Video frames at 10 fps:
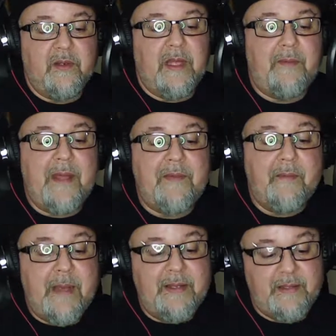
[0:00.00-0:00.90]
I'm not the
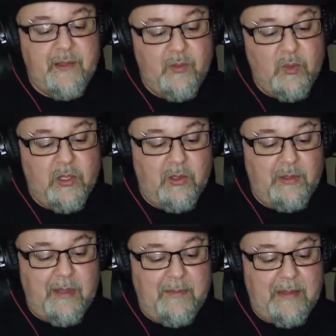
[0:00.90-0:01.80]
best in the
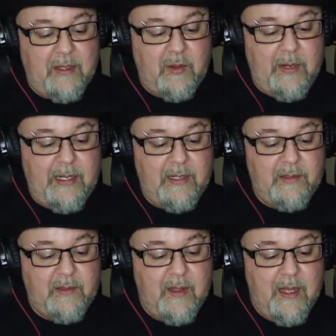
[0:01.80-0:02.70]
world. I'm not the
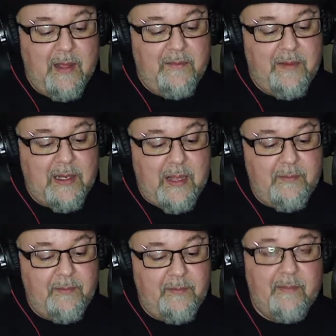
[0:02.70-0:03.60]
greatest.
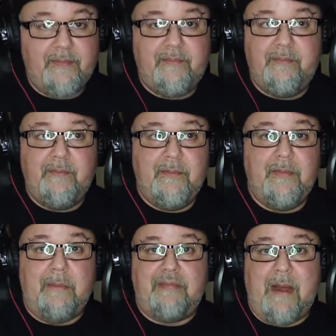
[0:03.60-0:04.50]
I'm
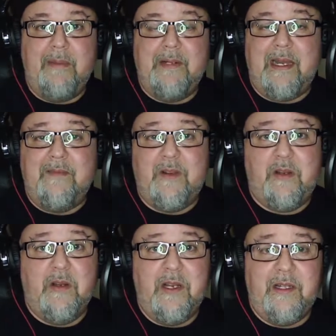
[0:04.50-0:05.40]
probably not even
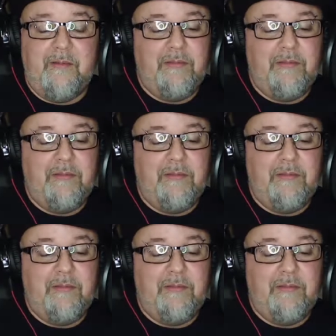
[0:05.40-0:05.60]
good.